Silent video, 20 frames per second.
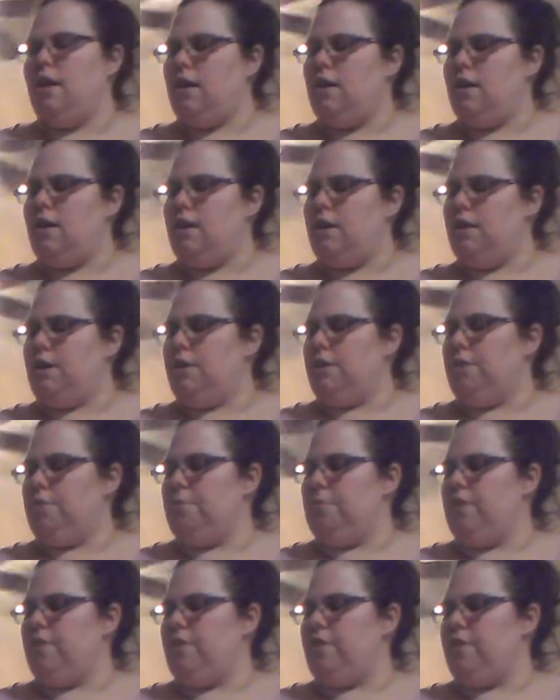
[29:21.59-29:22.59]

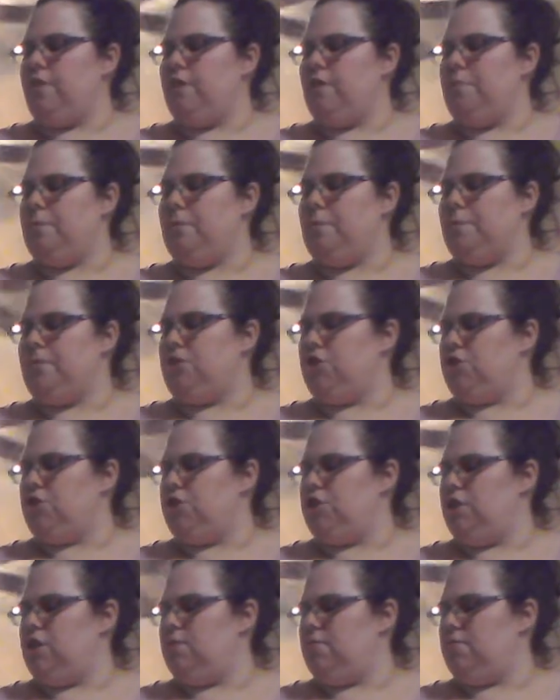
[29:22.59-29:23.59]
If Kraft Parmesan
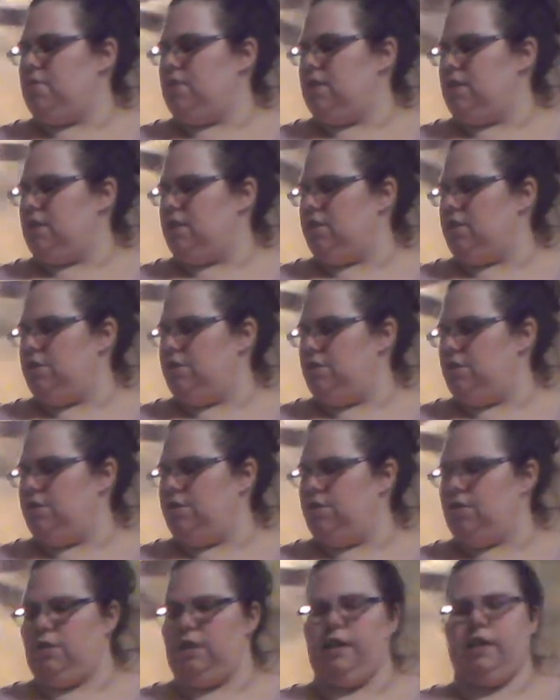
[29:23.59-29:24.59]
cheese would like
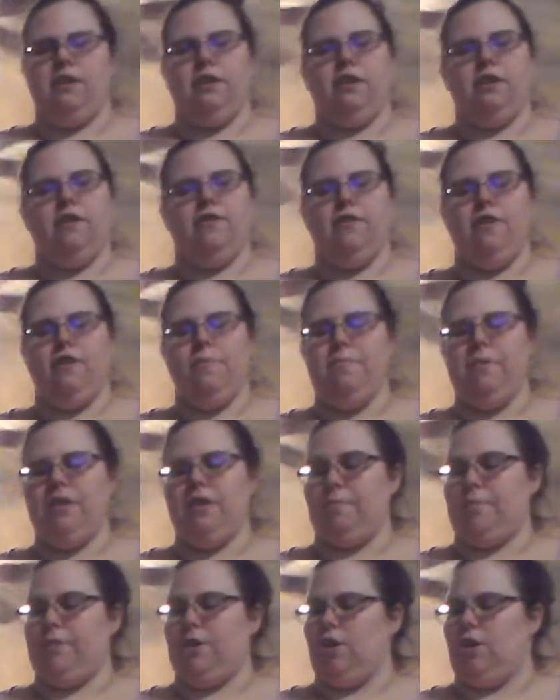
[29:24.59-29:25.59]
to clarify me,
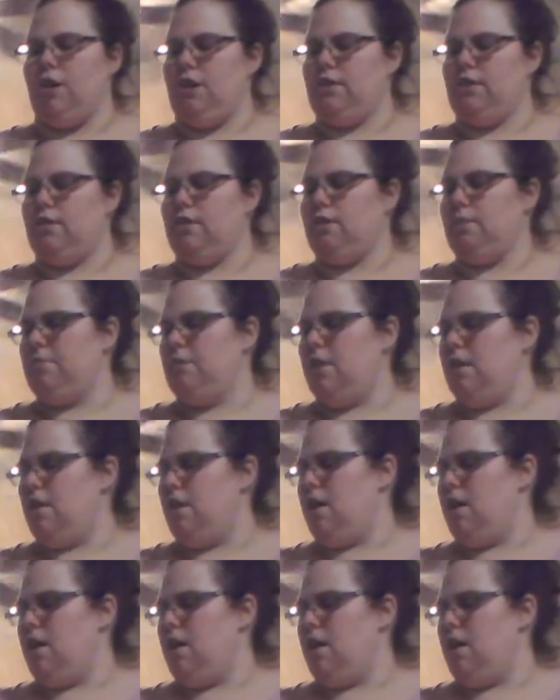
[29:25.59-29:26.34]
that'd be awesome.